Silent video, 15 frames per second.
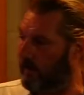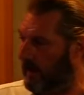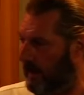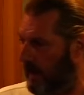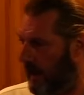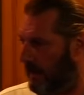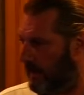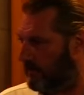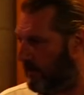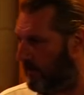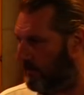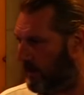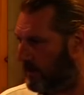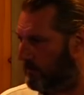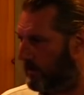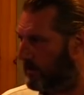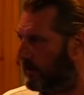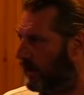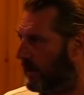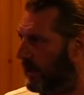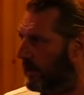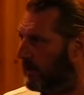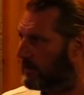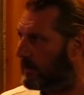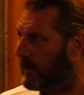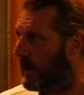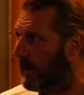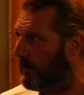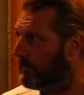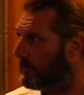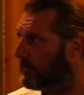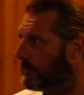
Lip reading: of the Canadians at this particular time.